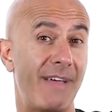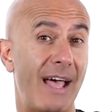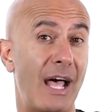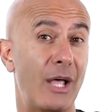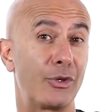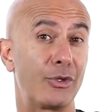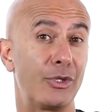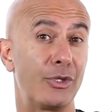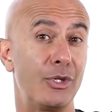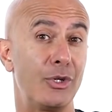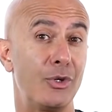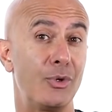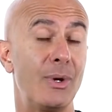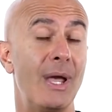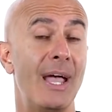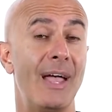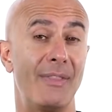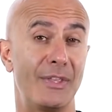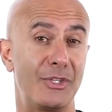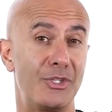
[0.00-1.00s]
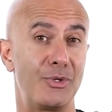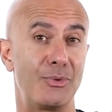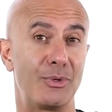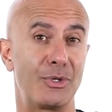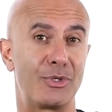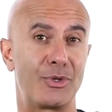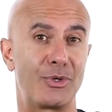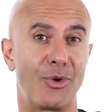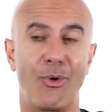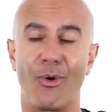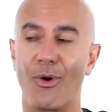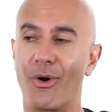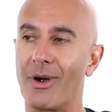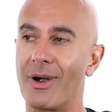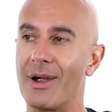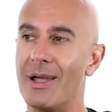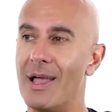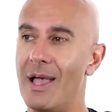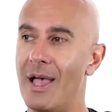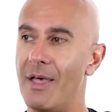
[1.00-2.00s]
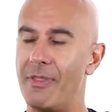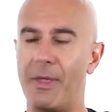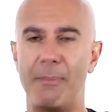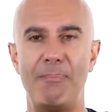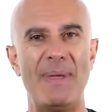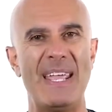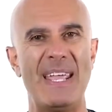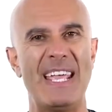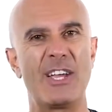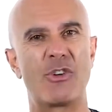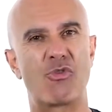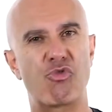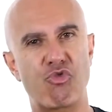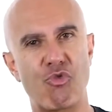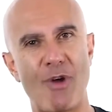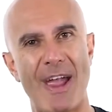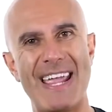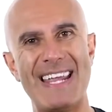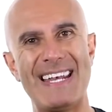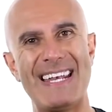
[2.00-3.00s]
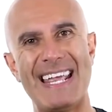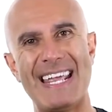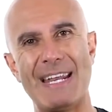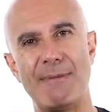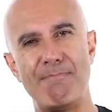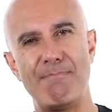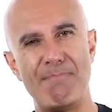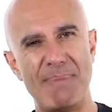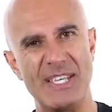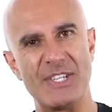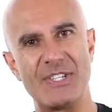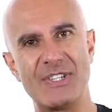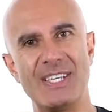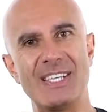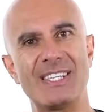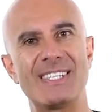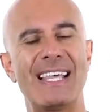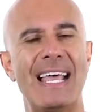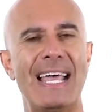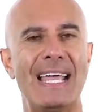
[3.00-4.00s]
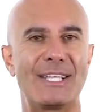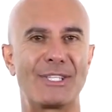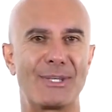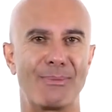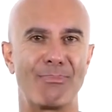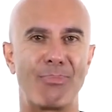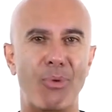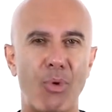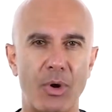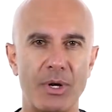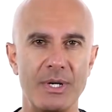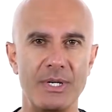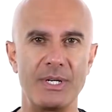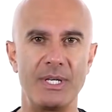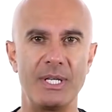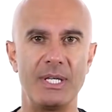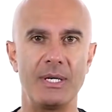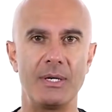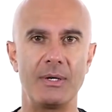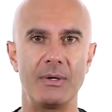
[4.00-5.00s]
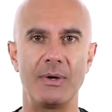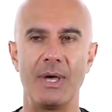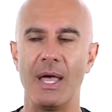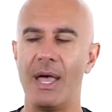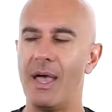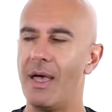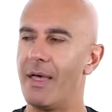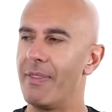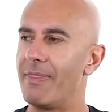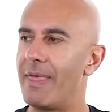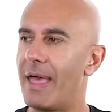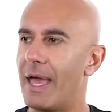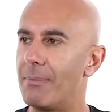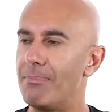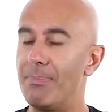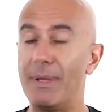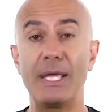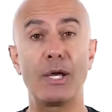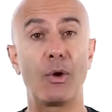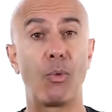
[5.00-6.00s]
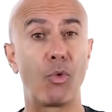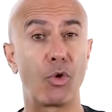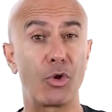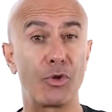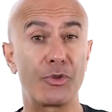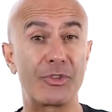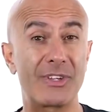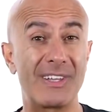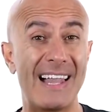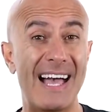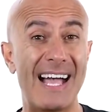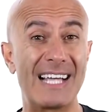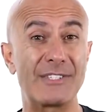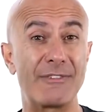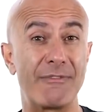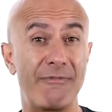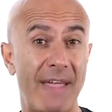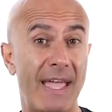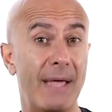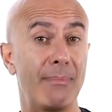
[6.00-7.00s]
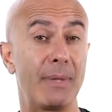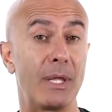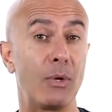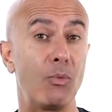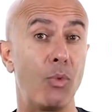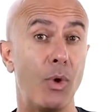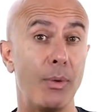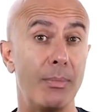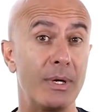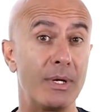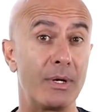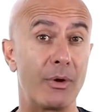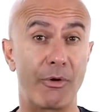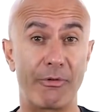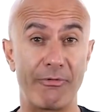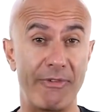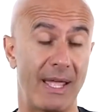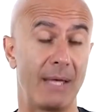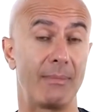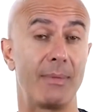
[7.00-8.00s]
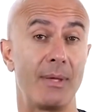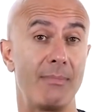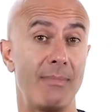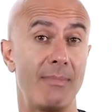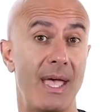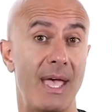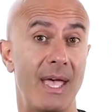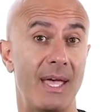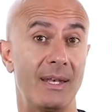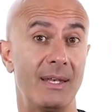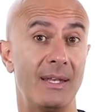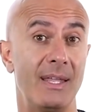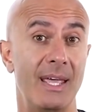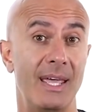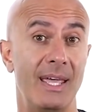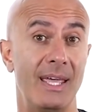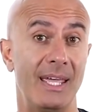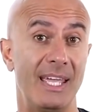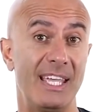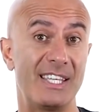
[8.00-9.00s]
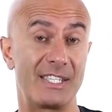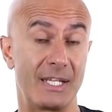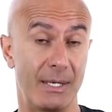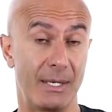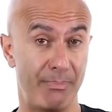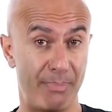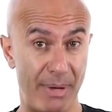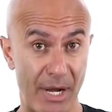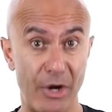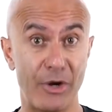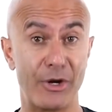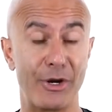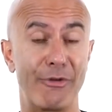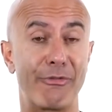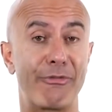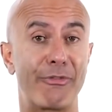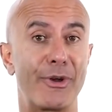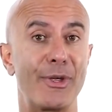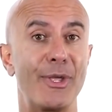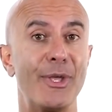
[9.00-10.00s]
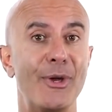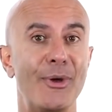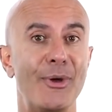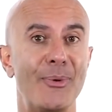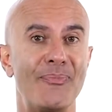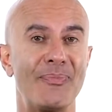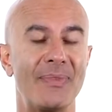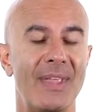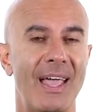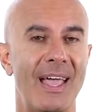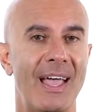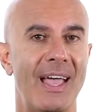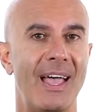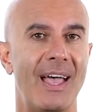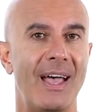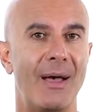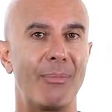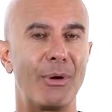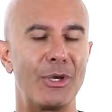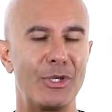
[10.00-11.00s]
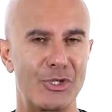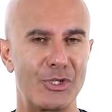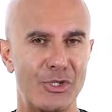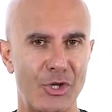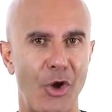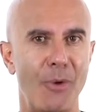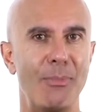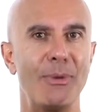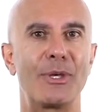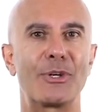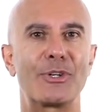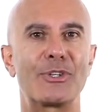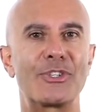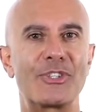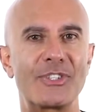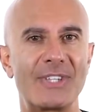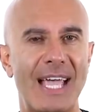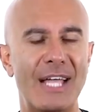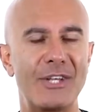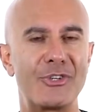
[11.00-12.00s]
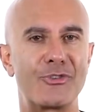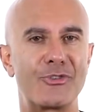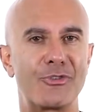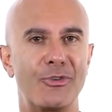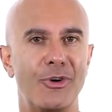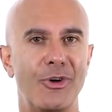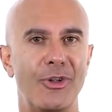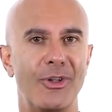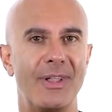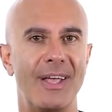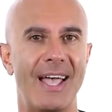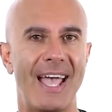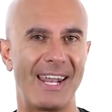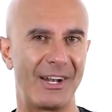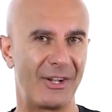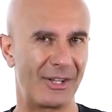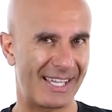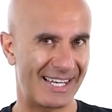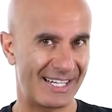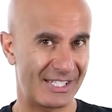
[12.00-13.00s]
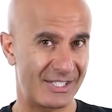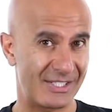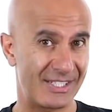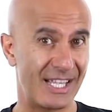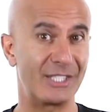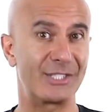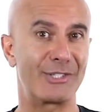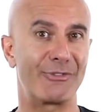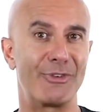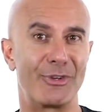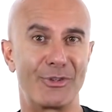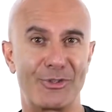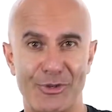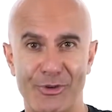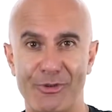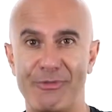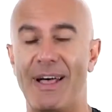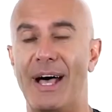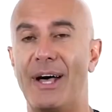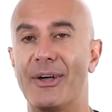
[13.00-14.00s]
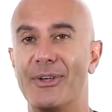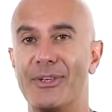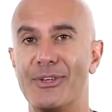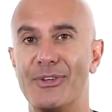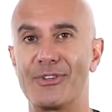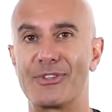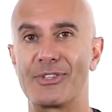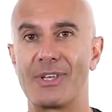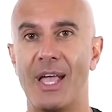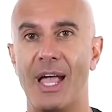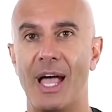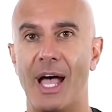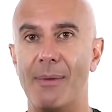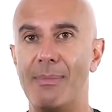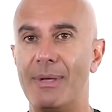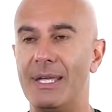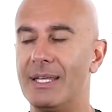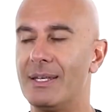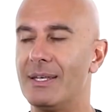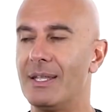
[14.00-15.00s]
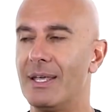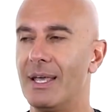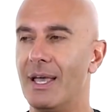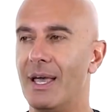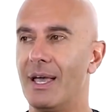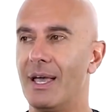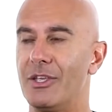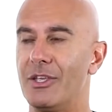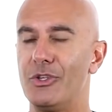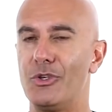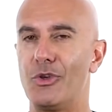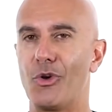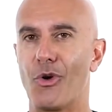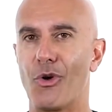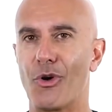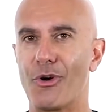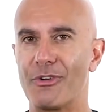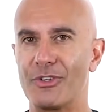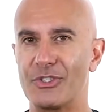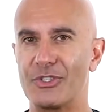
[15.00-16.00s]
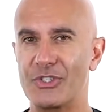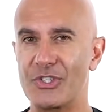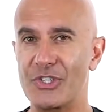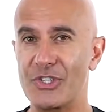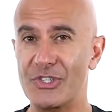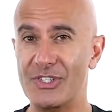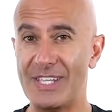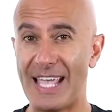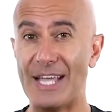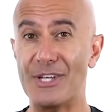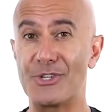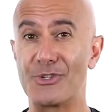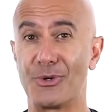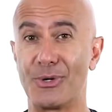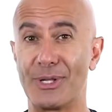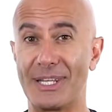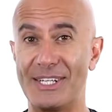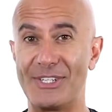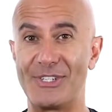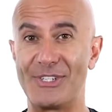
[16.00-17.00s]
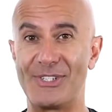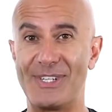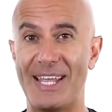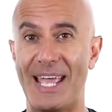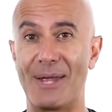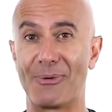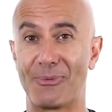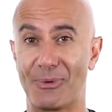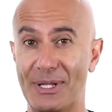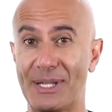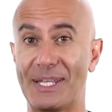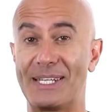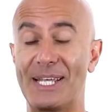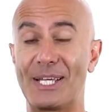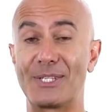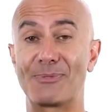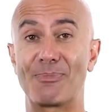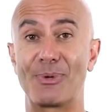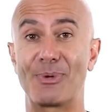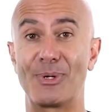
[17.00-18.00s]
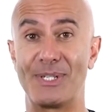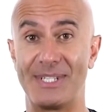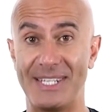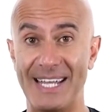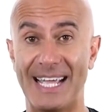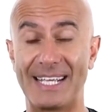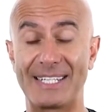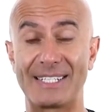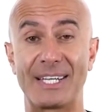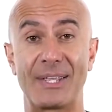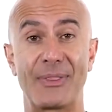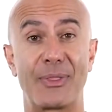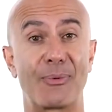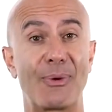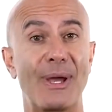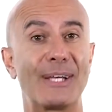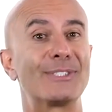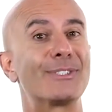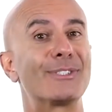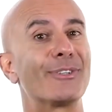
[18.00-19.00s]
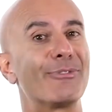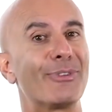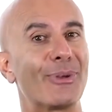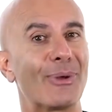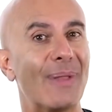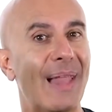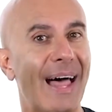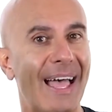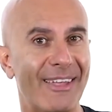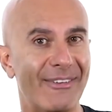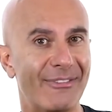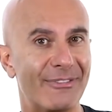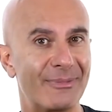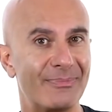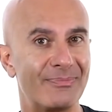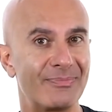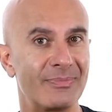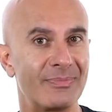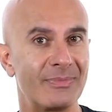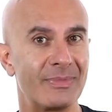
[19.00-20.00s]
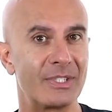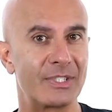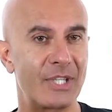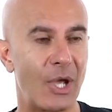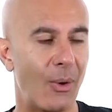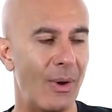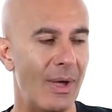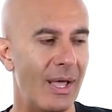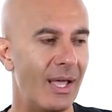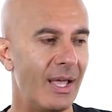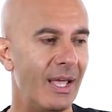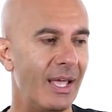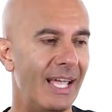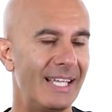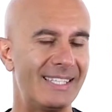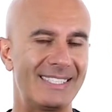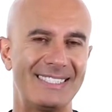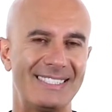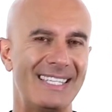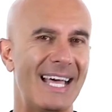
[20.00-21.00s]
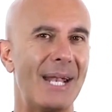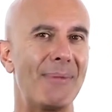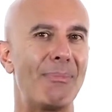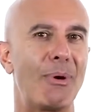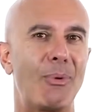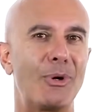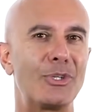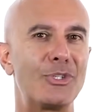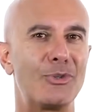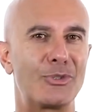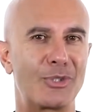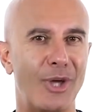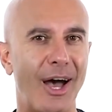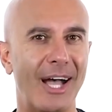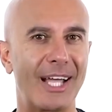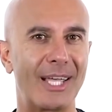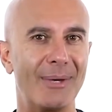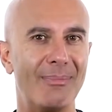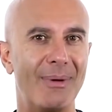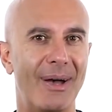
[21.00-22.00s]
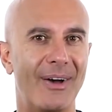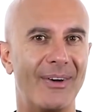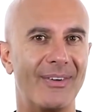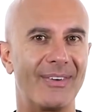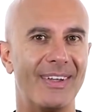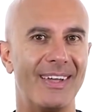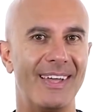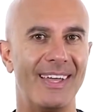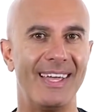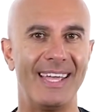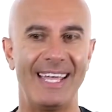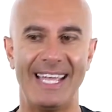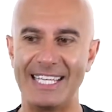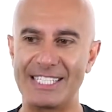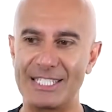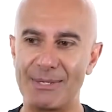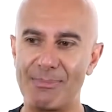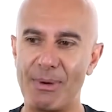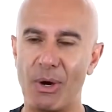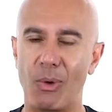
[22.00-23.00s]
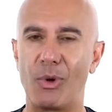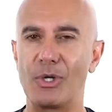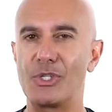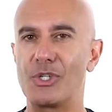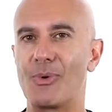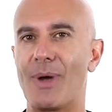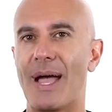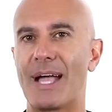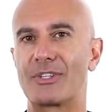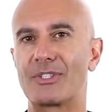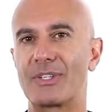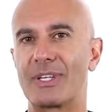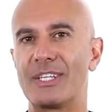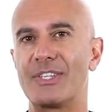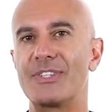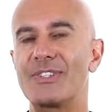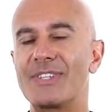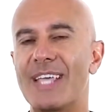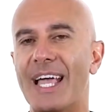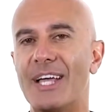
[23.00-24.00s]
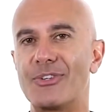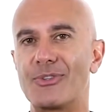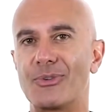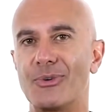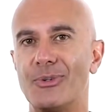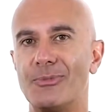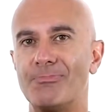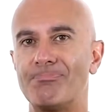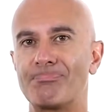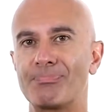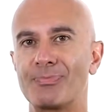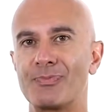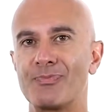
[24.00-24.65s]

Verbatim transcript: value that you adore, that being great in business is important to you, that being a world-class family woman or family man is an imperative for you. But show me your schedule and I'll get a sense of your true values. I mean, your schedule each day really does predict the rest of your life. So it's not about what you talk about, it's about what you actually schedule.